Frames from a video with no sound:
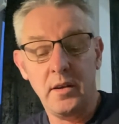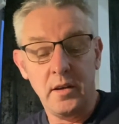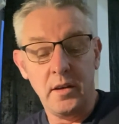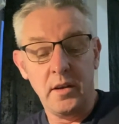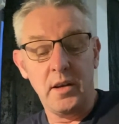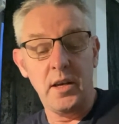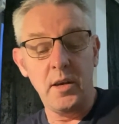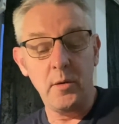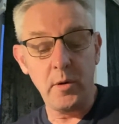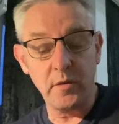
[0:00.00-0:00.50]

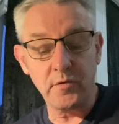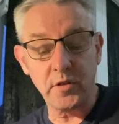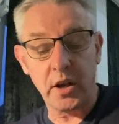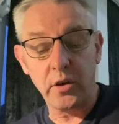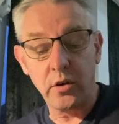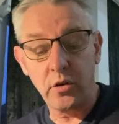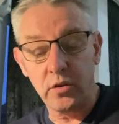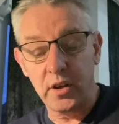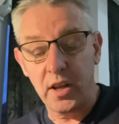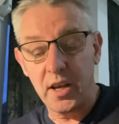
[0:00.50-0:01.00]
Heatwave's a
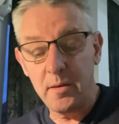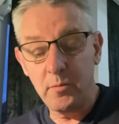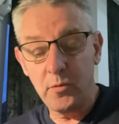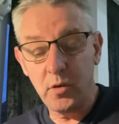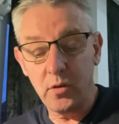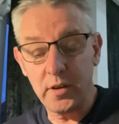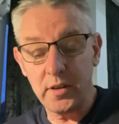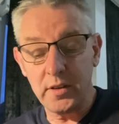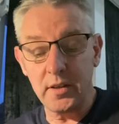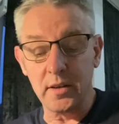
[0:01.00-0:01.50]
good name
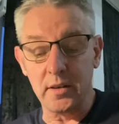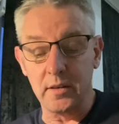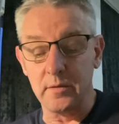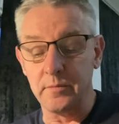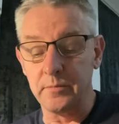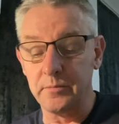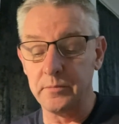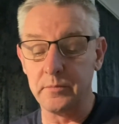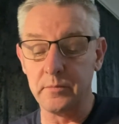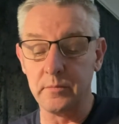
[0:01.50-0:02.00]
though, isn't it?
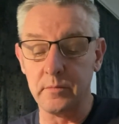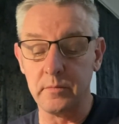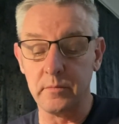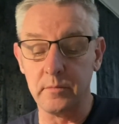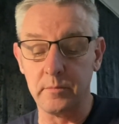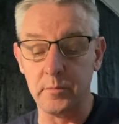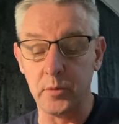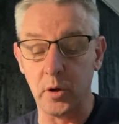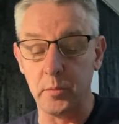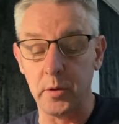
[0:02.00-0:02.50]

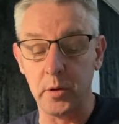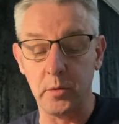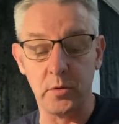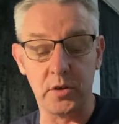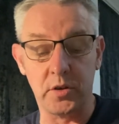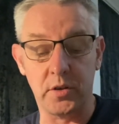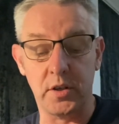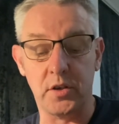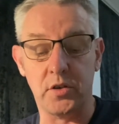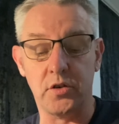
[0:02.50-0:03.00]
Bobby was
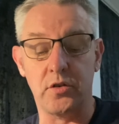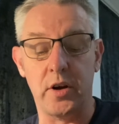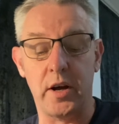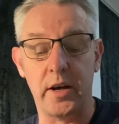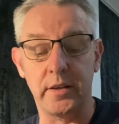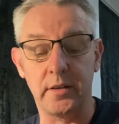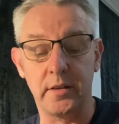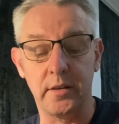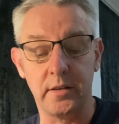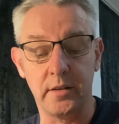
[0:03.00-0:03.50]

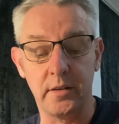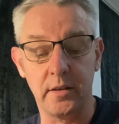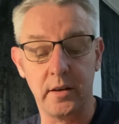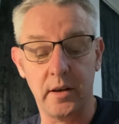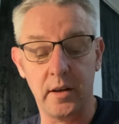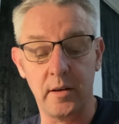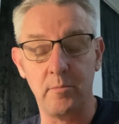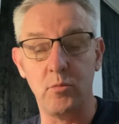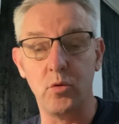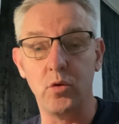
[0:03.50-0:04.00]
distracted
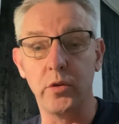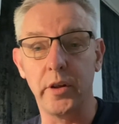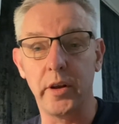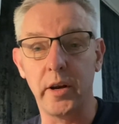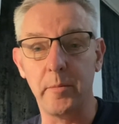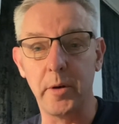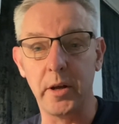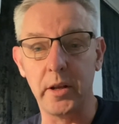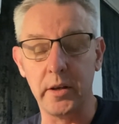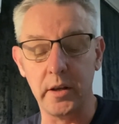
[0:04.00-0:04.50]
and more than a
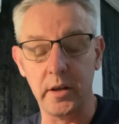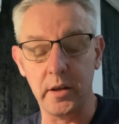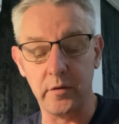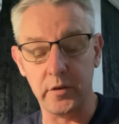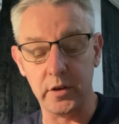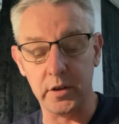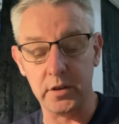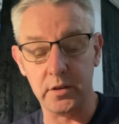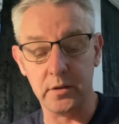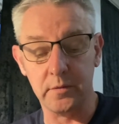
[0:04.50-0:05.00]
bit
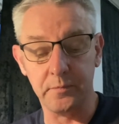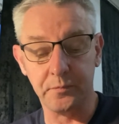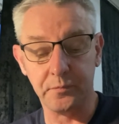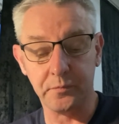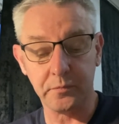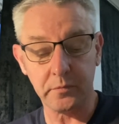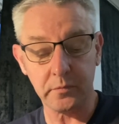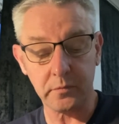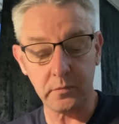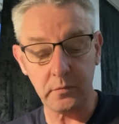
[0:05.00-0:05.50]
nervous.
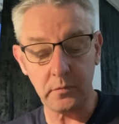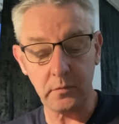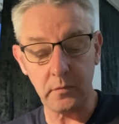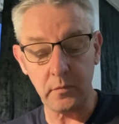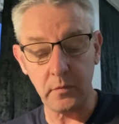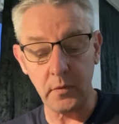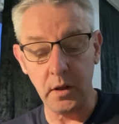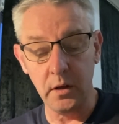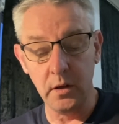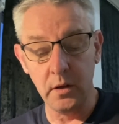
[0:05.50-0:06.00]

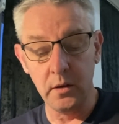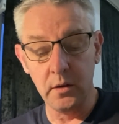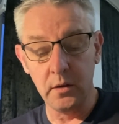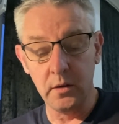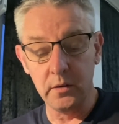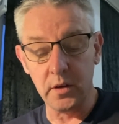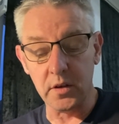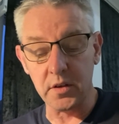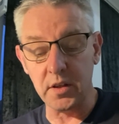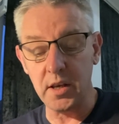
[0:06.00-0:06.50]

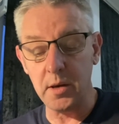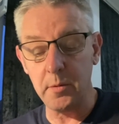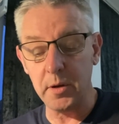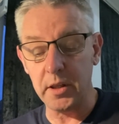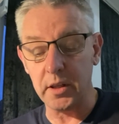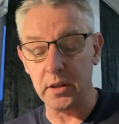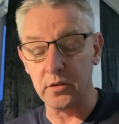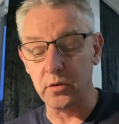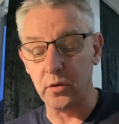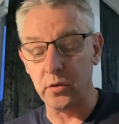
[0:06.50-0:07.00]
There's no way
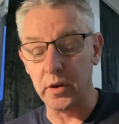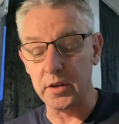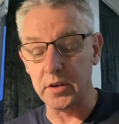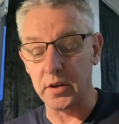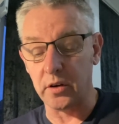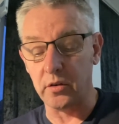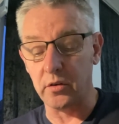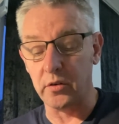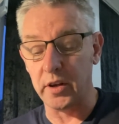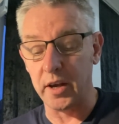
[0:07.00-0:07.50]
the Tories are
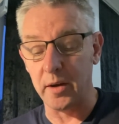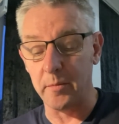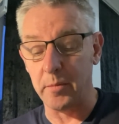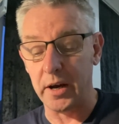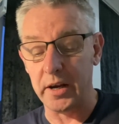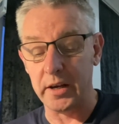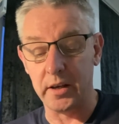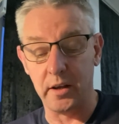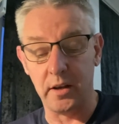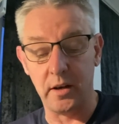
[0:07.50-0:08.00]
going to get
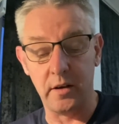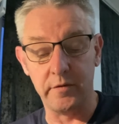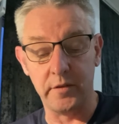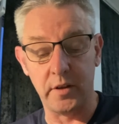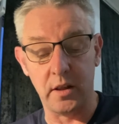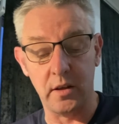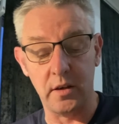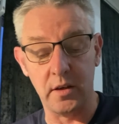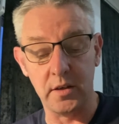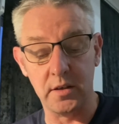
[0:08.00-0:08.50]
back in after
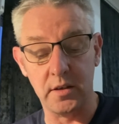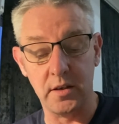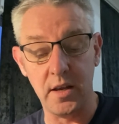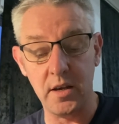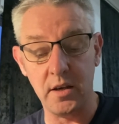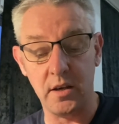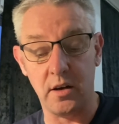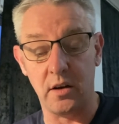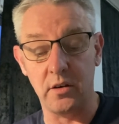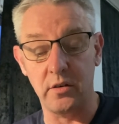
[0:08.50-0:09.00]
this. No
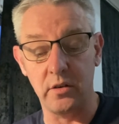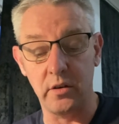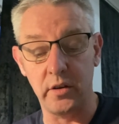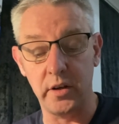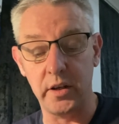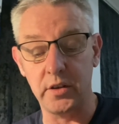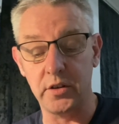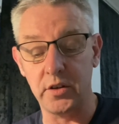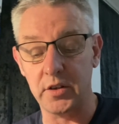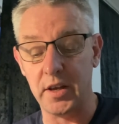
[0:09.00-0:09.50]
cunt our
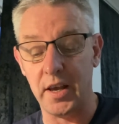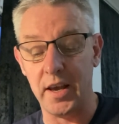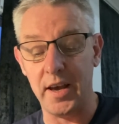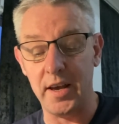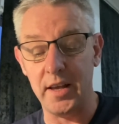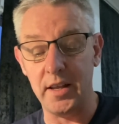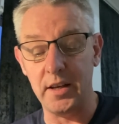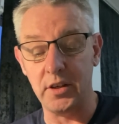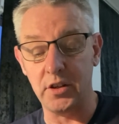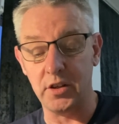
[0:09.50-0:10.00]
age has got
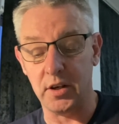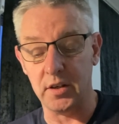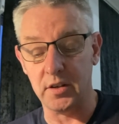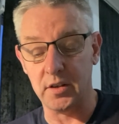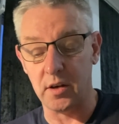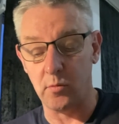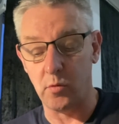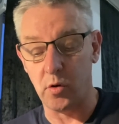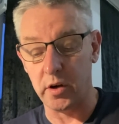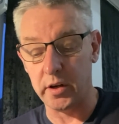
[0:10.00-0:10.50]
any chance
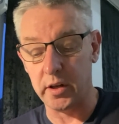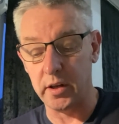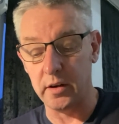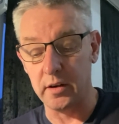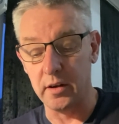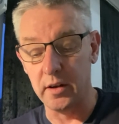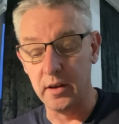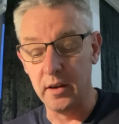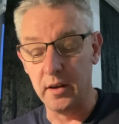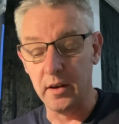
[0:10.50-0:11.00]
of working.
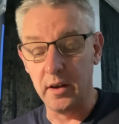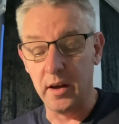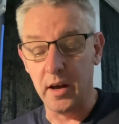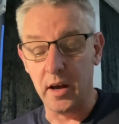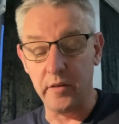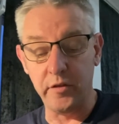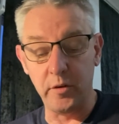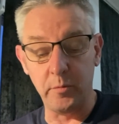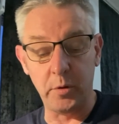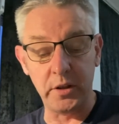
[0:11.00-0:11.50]

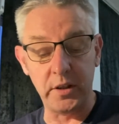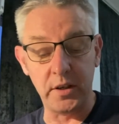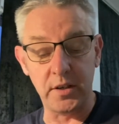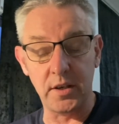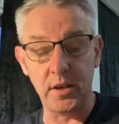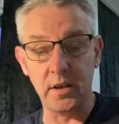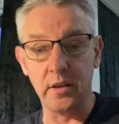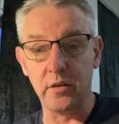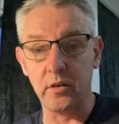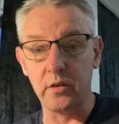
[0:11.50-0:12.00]
Everybody's
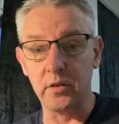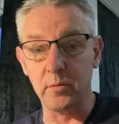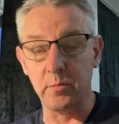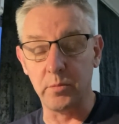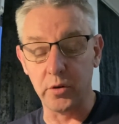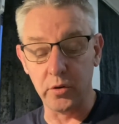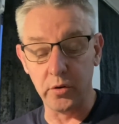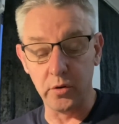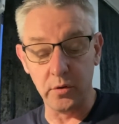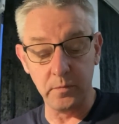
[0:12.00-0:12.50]
either on the
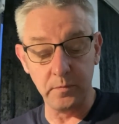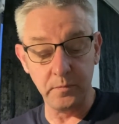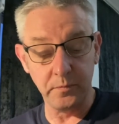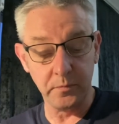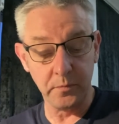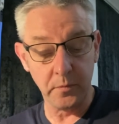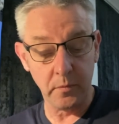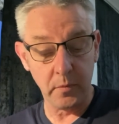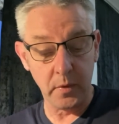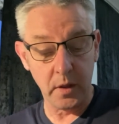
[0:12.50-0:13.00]
brew
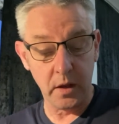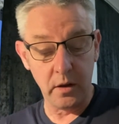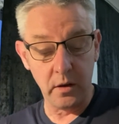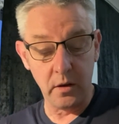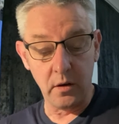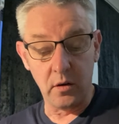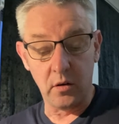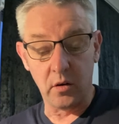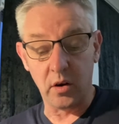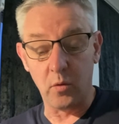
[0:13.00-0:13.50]

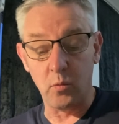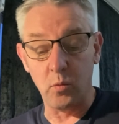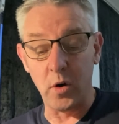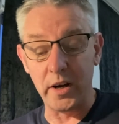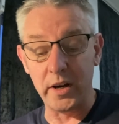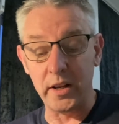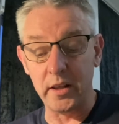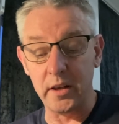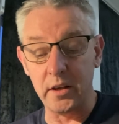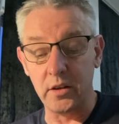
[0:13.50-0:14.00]
or in one
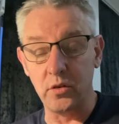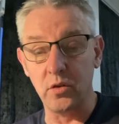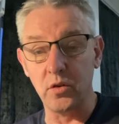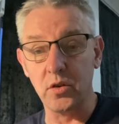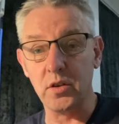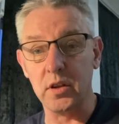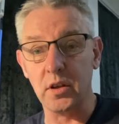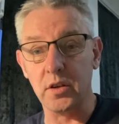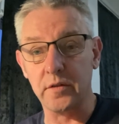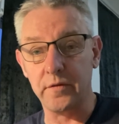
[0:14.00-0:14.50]
of the
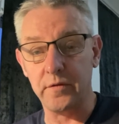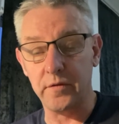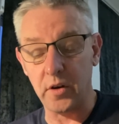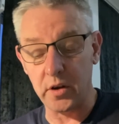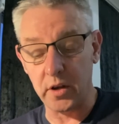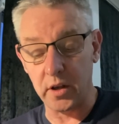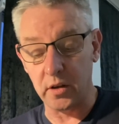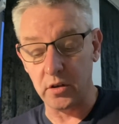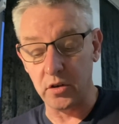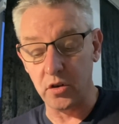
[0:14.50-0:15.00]
useless
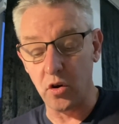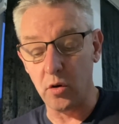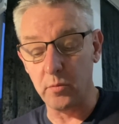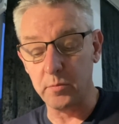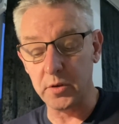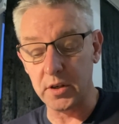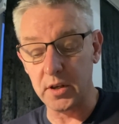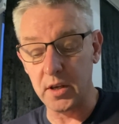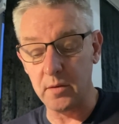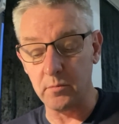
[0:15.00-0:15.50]
fucking yop
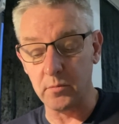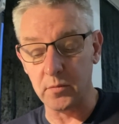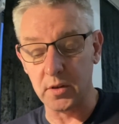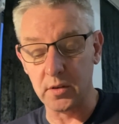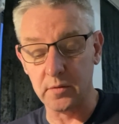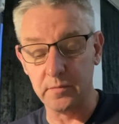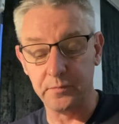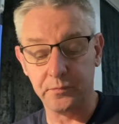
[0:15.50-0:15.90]
schemes.